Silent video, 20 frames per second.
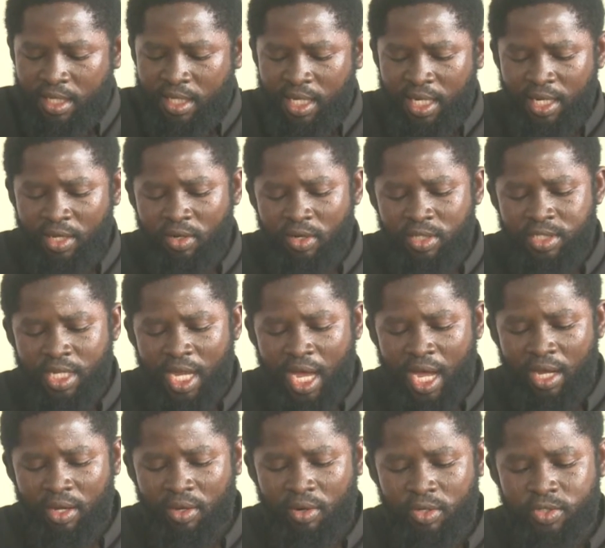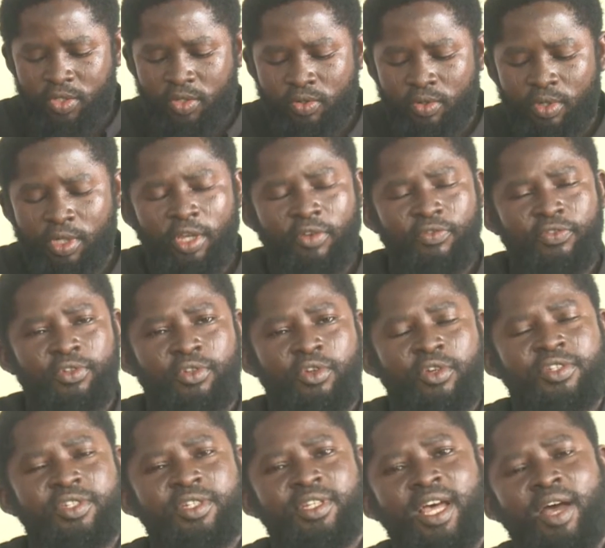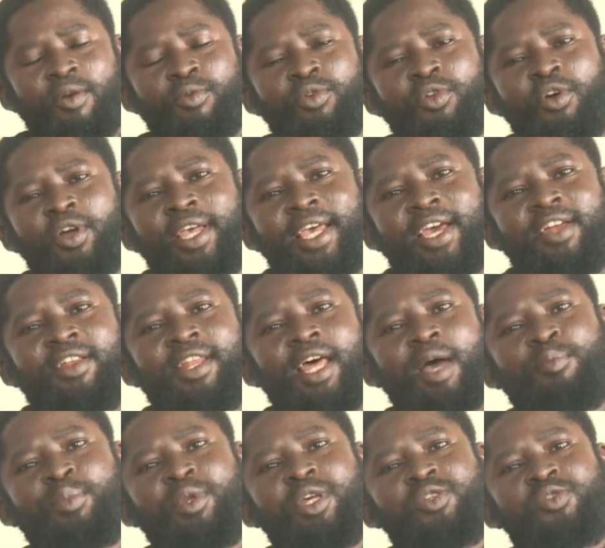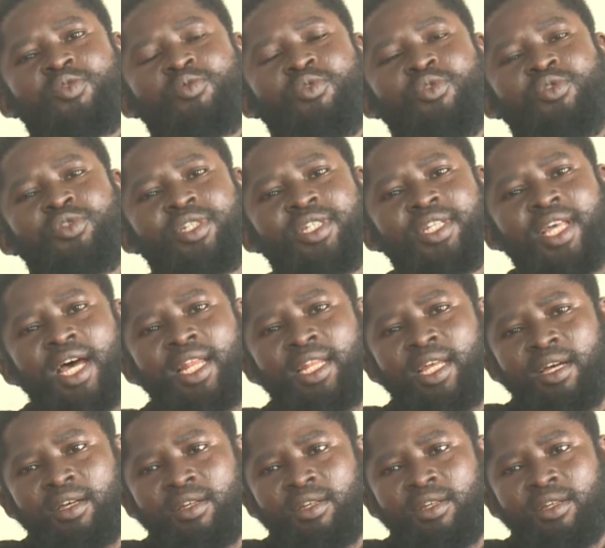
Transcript: And of course, yeah, Rasul, if we no sit down, we no get another place we will sit down.